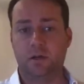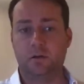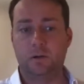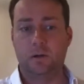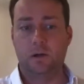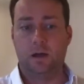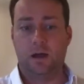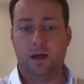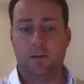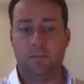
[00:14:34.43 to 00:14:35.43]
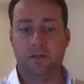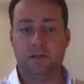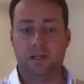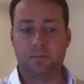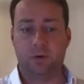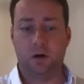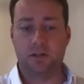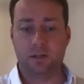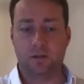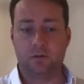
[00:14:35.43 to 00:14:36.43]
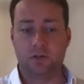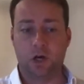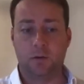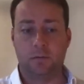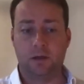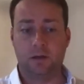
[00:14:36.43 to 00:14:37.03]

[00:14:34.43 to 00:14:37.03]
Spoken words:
So it does buy us a little time.